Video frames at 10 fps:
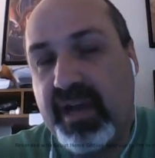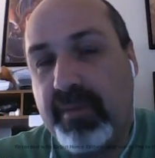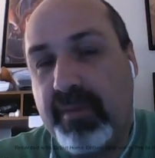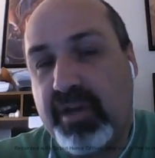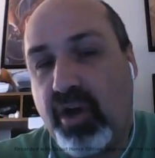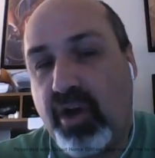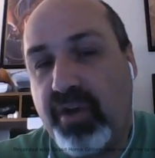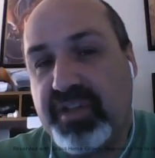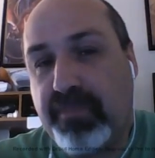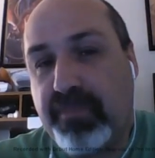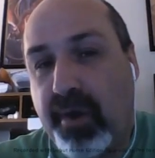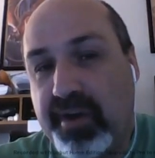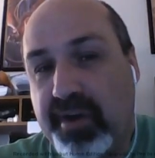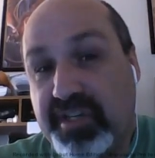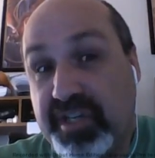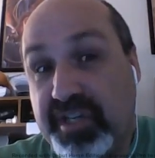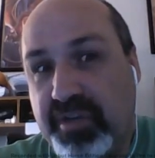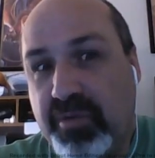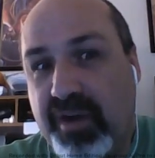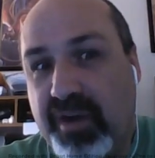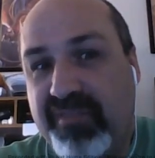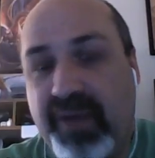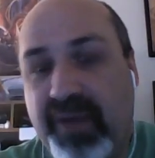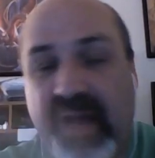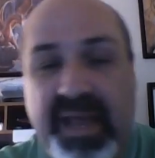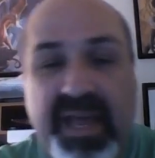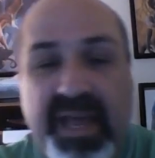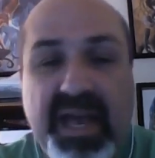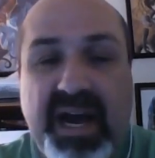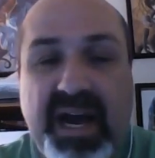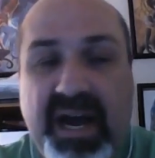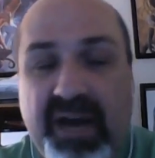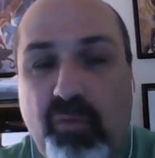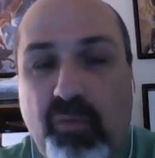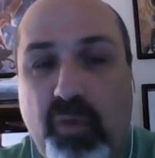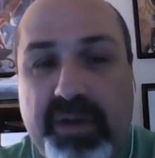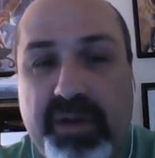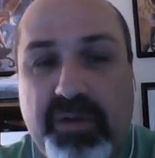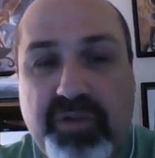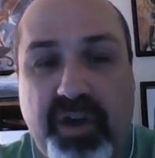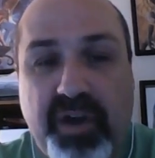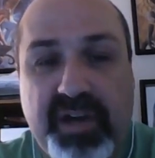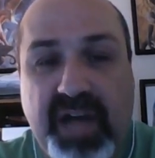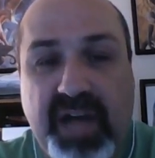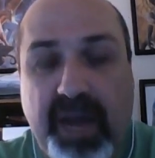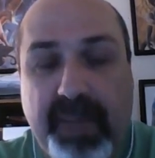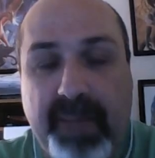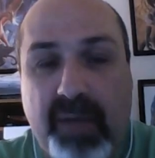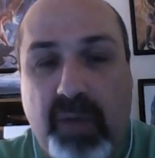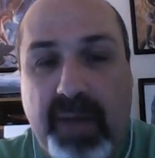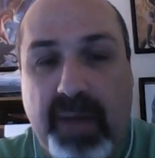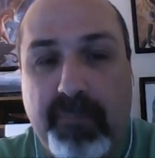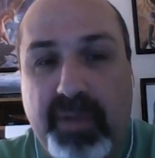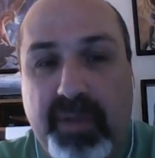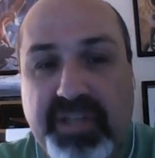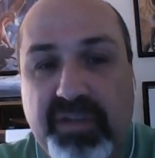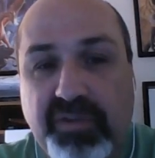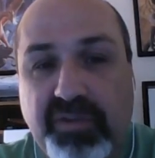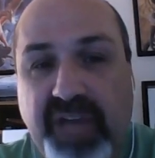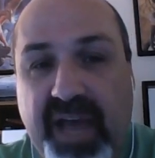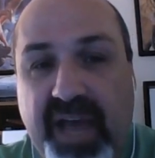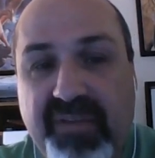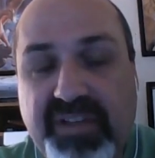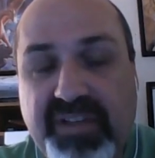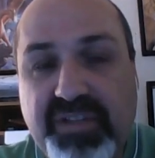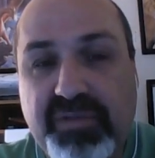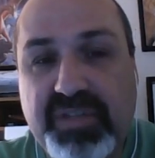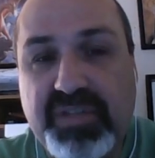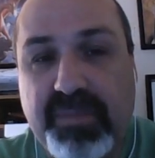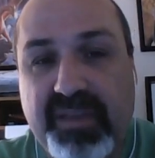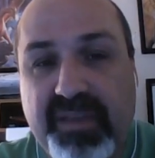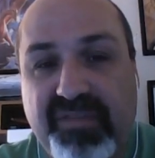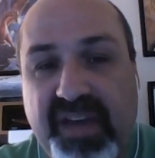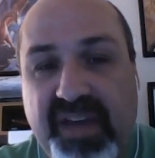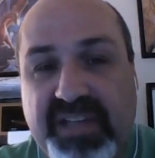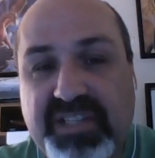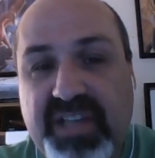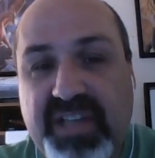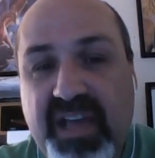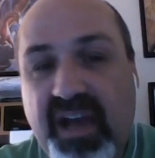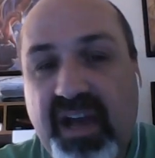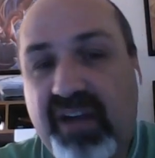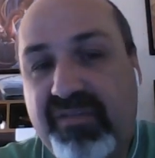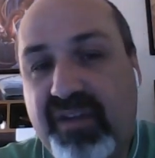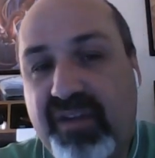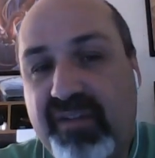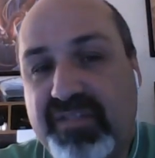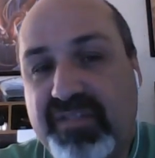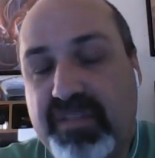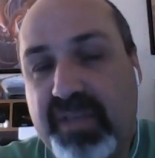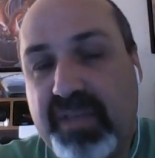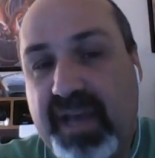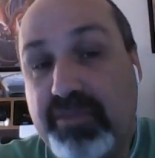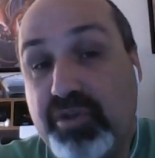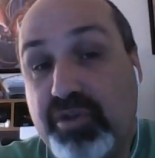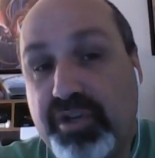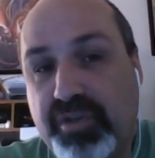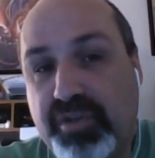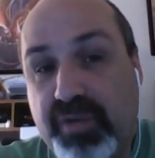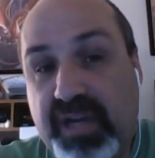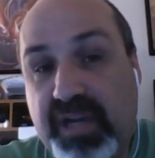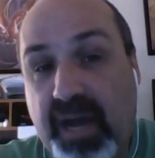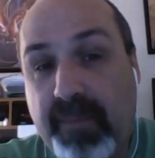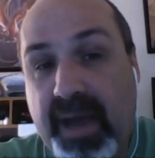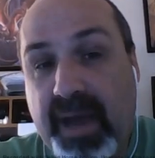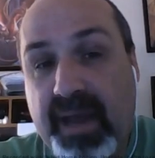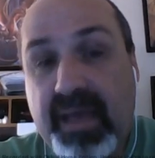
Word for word: I'm going to call this part two of my uh, what goes on in a combat round, plus a little dive into some of the effects of, of some of the items you can do in a combat.